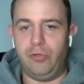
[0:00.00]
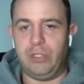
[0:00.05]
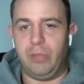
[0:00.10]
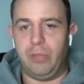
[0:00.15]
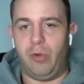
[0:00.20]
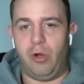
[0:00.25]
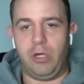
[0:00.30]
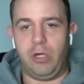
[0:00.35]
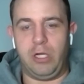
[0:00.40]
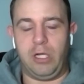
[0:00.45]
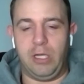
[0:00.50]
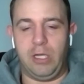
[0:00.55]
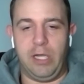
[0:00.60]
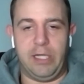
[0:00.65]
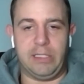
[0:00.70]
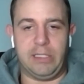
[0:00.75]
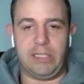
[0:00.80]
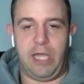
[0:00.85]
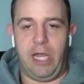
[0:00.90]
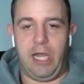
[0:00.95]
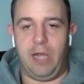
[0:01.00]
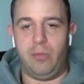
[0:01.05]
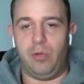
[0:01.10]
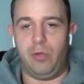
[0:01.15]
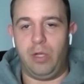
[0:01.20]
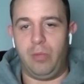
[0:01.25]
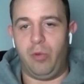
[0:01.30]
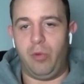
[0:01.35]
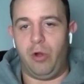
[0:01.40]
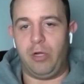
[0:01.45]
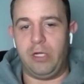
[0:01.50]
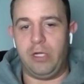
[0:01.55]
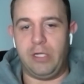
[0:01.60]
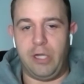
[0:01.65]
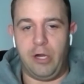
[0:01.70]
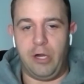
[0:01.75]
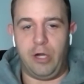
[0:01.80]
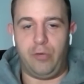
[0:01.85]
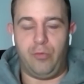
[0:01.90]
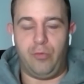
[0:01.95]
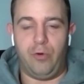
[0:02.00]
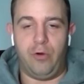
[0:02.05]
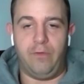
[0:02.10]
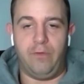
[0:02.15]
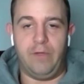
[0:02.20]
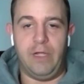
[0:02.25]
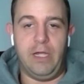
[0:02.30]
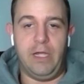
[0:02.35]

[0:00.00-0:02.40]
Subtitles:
They brought in Calais Campbell. They brought in Derek Wolfe.